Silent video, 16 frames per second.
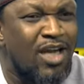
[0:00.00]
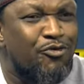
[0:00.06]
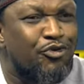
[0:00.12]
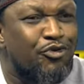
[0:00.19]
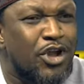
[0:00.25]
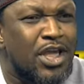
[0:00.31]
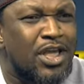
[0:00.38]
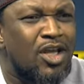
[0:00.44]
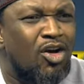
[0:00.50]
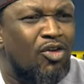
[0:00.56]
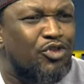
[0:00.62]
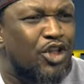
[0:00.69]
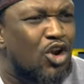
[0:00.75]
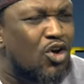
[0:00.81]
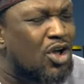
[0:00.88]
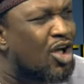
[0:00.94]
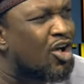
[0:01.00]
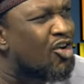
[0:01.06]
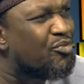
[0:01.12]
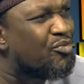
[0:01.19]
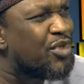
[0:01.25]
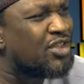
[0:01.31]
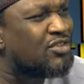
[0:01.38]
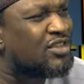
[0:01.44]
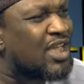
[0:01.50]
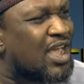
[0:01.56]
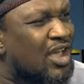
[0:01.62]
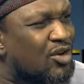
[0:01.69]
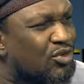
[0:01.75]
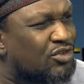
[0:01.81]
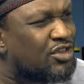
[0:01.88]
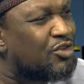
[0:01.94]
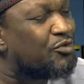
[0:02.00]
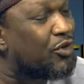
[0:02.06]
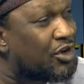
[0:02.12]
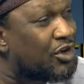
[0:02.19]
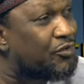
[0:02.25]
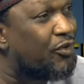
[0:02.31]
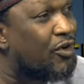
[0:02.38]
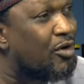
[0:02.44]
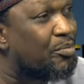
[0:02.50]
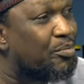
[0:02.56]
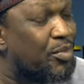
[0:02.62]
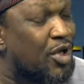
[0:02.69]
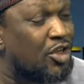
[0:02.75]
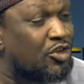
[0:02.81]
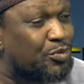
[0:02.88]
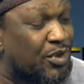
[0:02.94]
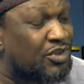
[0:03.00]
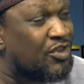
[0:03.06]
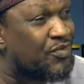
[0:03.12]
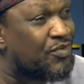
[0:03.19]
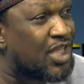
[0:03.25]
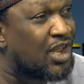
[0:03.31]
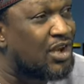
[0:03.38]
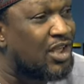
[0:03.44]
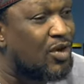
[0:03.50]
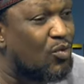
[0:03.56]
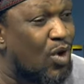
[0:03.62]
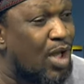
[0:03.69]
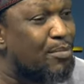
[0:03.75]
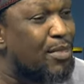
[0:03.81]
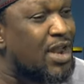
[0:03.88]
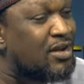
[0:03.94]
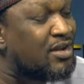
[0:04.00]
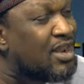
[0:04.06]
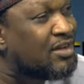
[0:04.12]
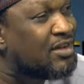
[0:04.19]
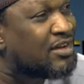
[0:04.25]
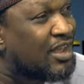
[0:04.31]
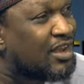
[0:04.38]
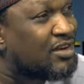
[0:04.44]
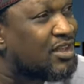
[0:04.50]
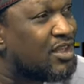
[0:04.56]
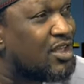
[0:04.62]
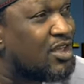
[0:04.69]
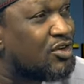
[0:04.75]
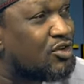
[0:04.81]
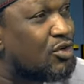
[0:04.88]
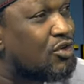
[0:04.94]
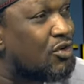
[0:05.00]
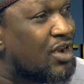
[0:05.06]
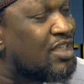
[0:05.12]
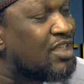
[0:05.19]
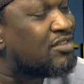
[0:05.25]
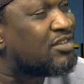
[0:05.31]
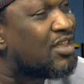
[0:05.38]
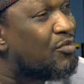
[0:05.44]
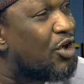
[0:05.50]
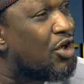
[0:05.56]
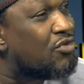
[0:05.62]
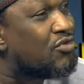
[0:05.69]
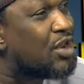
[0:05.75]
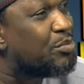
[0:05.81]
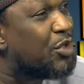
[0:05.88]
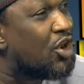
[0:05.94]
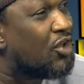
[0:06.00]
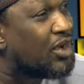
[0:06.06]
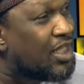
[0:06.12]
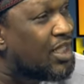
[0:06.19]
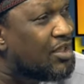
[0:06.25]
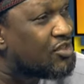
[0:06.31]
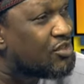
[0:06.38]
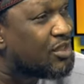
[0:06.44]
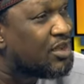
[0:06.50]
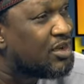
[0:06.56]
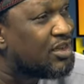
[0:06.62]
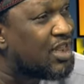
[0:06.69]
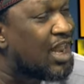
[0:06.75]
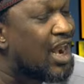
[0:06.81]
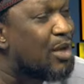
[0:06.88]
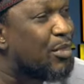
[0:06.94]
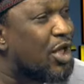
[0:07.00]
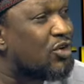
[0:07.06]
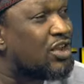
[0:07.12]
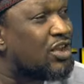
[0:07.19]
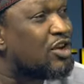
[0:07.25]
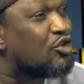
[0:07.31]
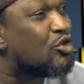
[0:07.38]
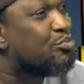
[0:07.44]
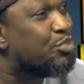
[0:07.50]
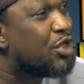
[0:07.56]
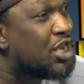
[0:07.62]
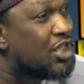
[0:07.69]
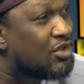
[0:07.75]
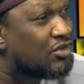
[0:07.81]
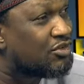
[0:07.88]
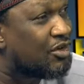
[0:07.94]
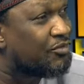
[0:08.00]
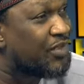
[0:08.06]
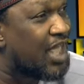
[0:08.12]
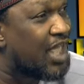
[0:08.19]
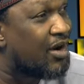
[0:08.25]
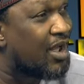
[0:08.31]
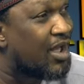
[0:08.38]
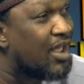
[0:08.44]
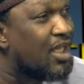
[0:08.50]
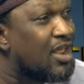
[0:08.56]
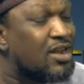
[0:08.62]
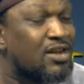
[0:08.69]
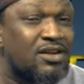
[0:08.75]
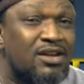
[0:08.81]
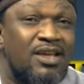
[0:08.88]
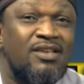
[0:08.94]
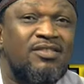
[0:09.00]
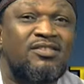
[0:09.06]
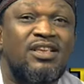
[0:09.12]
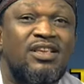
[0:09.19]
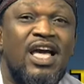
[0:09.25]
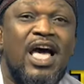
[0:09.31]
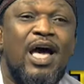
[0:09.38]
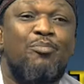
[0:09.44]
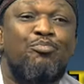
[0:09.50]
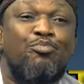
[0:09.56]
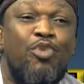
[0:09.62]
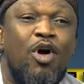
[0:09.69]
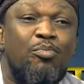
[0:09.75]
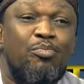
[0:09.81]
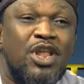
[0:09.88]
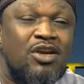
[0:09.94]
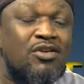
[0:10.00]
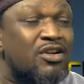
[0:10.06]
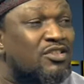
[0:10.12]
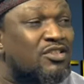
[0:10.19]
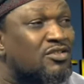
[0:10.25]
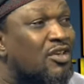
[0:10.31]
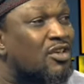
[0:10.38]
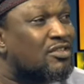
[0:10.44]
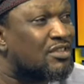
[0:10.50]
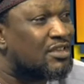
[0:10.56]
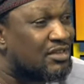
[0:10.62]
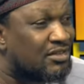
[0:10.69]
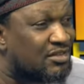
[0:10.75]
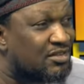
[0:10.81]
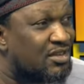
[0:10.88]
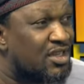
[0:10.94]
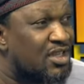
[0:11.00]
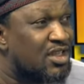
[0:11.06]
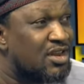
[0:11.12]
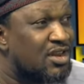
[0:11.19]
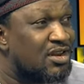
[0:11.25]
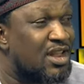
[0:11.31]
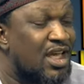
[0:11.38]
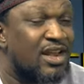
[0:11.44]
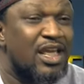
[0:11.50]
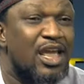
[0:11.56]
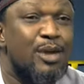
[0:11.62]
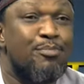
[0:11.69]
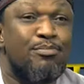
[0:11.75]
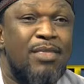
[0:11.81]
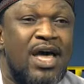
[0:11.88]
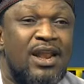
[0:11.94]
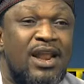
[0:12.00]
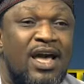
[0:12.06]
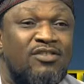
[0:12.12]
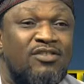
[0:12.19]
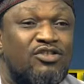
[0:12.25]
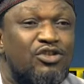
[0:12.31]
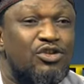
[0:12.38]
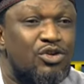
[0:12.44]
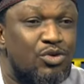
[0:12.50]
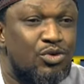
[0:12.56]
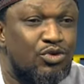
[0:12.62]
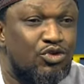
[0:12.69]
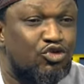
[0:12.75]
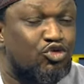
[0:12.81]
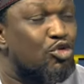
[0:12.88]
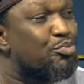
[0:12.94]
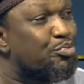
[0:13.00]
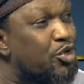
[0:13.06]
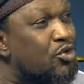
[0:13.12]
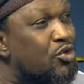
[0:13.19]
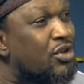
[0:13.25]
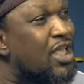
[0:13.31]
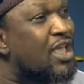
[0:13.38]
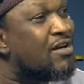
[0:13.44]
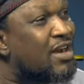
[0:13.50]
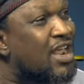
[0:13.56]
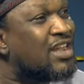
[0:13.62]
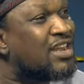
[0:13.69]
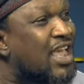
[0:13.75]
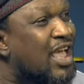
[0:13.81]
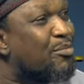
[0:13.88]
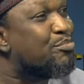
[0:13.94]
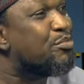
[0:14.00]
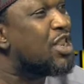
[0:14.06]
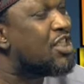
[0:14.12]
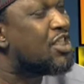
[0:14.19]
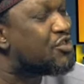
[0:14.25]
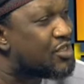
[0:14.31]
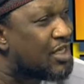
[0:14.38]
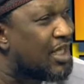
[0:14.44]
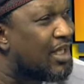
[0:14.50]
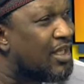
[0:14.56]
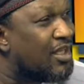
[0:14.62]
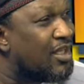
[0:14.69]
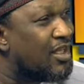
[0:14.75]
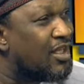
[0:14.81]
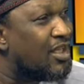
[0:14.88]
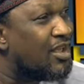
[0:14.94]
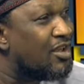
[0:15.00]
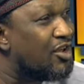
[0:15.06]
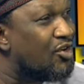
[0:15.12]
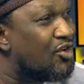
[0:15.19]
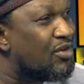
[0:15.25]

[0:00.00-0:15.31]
You know, every of the local governments in Kano State 44 uh, specifically were mandated to donate 700 million each. That amounted to billions of naira. These are public resources that a man has used to build a red cap militia,